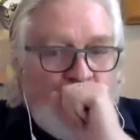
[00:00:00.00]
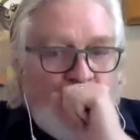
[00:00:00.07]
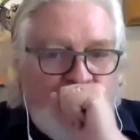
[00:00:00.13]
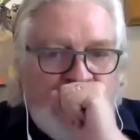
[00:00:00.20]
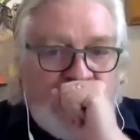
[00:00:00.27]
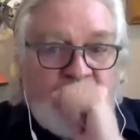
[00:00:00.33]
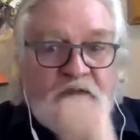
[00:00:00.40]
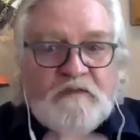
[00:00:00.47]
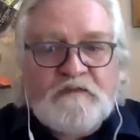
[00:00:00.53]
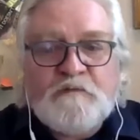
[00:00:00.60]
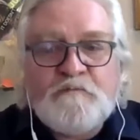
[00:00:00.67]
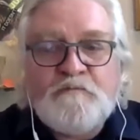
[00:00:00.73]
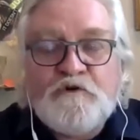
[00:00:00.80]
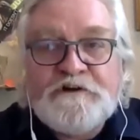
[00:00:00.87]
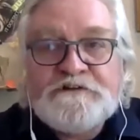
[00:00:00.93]

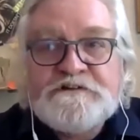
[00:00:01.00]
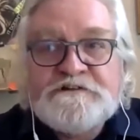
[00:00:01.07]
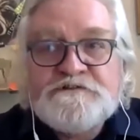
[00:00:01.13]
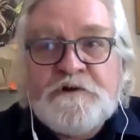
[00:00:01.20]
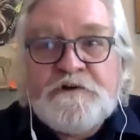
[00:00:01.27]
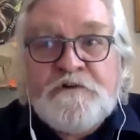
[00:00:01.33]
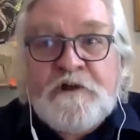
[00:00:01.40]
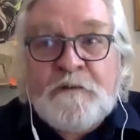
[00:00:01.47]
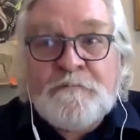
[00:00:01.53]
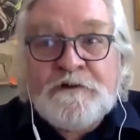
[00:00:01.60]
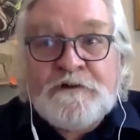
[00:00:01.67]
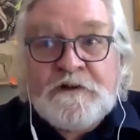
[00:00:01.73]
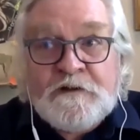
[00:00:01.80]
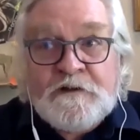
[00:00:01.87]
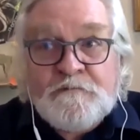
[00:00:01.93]
the point is we're
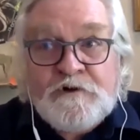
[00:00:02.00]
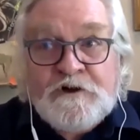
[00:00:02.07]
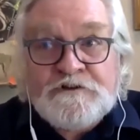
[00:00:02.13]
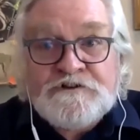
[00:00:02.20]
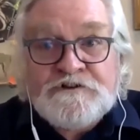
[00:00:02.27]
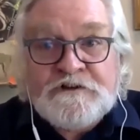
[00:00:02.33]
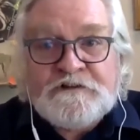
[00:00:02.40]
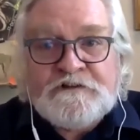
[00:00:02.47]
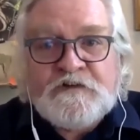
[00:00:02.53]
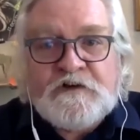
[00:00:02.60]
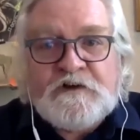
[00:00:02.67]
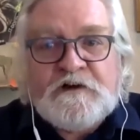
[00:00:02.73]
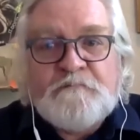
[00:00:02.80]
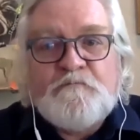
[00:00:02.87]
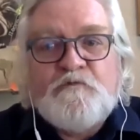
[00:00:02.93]
rapidly approaching a
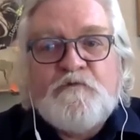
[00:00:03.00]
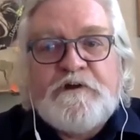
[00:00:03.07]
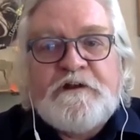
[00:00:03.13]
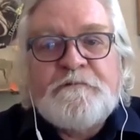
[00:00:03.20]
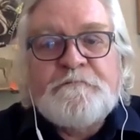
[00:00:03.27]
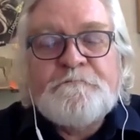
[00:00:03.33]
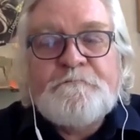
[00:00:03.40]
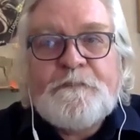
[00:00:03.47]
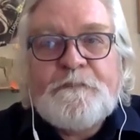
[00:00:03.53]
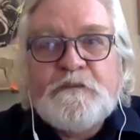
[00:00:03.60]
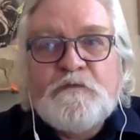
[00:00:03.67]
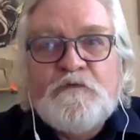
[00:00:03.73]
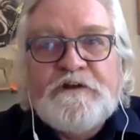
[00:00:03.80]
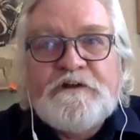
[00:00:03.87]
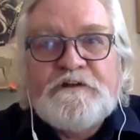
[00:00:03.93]
time when
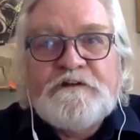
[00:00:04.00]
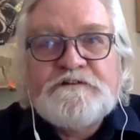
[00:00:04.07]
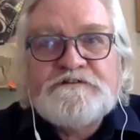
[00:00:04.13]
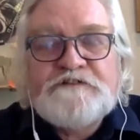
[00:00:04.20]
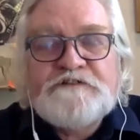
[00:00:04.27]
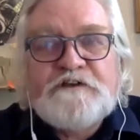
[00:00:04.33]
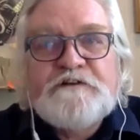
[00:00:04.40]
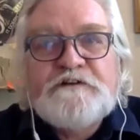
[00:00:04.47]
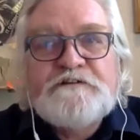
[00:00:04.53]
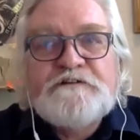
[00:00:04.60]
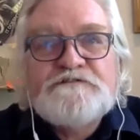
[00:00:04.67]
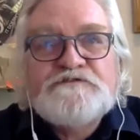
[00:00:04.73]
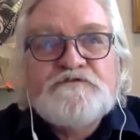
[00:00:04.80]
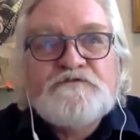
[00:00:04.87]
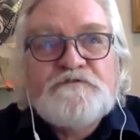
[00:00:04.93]
wind and solar
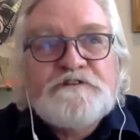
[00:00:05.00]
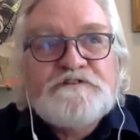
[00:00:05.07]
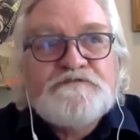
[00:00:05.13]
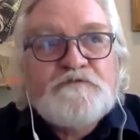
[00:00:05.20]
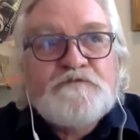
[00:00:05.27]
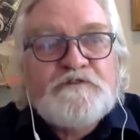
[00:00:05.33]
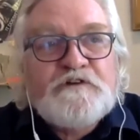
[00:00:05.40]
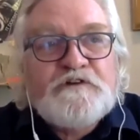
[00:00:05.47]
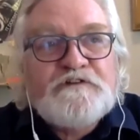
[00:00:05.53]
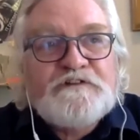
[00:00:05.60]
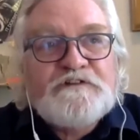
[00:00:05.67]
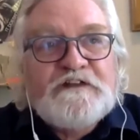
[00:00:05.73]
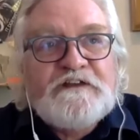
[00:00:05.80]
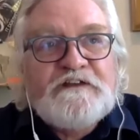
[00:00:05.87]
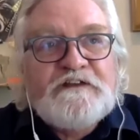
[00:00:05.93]
and storage will
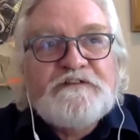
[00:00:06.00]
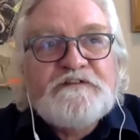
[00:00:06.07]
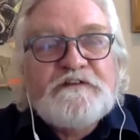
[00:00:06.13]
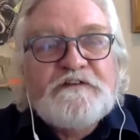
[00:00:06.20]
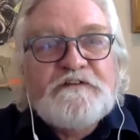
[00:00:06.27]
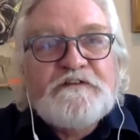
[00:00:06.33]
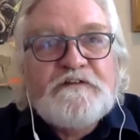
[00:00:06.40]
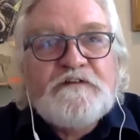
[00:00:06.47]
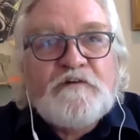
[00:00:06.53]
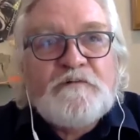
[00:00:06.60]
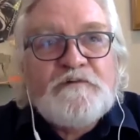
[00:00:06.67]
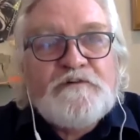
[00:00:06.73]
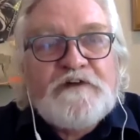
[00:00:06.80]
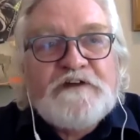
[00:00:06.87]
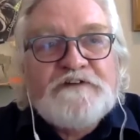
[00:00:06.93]
cost less than the
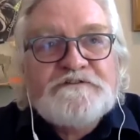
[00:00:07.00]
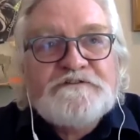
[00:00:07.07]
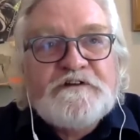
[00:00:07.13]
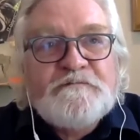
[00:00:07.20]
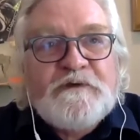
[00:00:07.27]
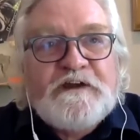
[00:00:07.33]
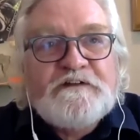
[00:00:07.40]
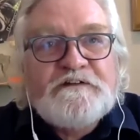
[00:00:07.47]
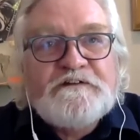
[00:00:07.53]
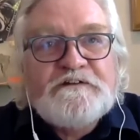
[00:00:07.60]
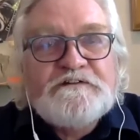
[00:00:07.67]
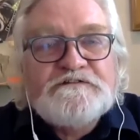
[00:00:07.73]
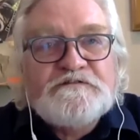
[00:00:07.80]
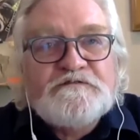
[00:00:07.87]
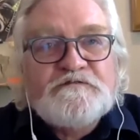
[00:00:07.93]
operation and
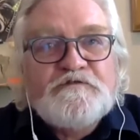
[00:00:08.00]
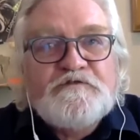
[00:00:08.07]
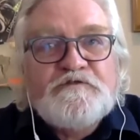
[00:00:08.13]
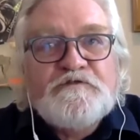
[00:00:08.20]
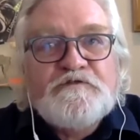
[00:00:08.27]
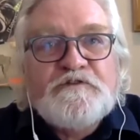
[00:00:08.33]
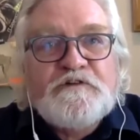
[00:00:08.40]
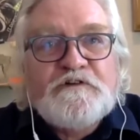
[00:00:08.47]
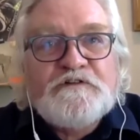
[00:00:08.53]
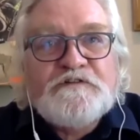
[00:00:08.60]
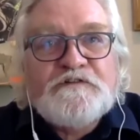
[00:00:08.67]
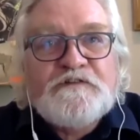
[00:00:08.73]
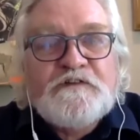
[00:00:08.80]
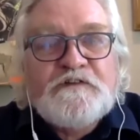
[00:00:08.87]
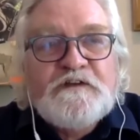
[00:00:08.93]
maintenance and fuel
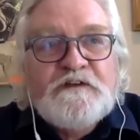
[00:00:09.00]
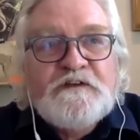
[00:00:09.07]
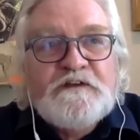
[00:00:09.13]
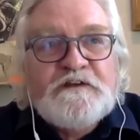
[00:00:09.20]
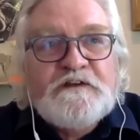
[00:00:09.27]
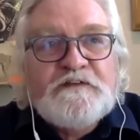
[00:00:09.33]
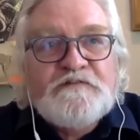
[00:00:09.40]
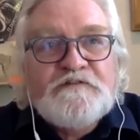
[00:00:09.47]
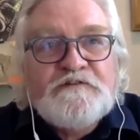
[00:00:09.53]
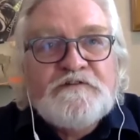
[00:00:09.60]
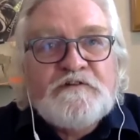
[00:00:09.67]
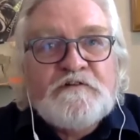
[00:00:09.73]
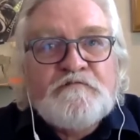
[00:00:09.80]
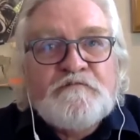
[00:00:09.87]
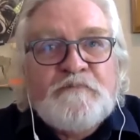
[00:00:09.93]
costs, even
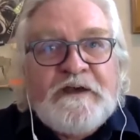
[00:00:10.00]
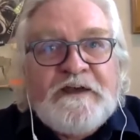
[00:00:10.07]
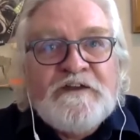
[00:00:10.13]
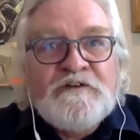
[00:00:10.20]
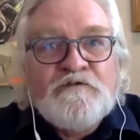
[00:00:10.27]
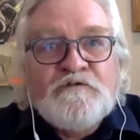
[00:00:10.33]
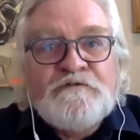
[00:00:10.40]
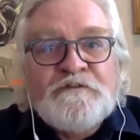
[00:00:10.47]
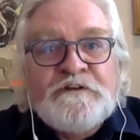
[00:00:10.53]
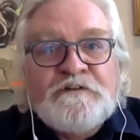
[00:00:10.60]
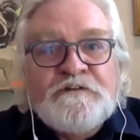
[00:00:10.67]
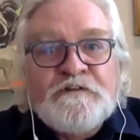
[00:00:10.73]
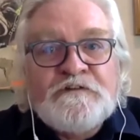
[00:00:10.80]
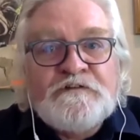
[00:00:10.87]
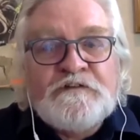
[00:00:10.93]
of paid off
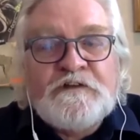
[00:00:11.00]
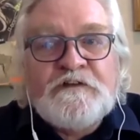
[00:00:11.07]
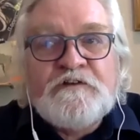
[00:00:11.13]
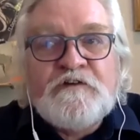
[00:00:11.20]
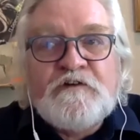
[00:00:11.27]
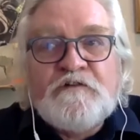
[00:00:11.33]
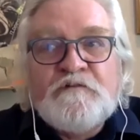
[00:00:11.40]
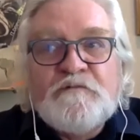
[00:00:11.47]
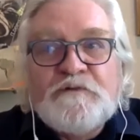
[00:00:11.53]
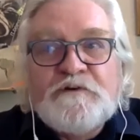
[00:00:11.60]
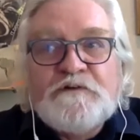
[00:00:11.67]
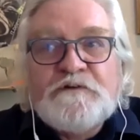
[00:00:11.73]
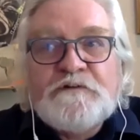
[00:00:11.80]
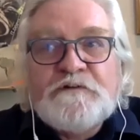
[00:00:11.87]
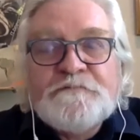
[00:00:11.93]
existing coal
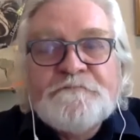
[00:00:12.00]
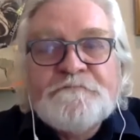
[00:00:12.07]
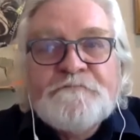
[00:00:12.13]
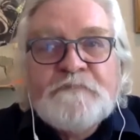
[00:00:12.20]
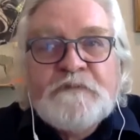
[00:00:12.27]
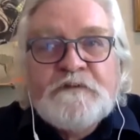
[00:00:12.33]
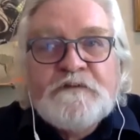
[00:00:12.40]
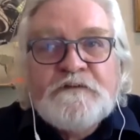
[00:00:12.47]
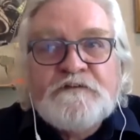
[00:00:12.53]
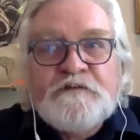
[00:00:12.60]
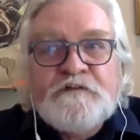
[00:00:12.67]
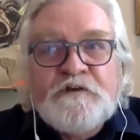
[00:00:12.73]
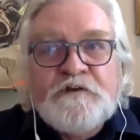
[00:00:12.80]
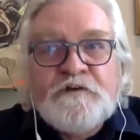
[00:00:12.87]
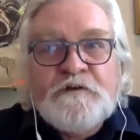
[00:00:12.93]
plant.
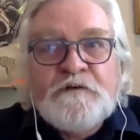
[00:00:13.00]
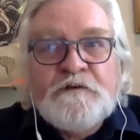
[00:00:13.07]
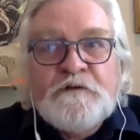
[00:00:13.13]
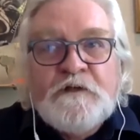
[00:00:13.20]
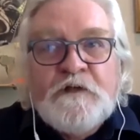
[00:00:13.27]
So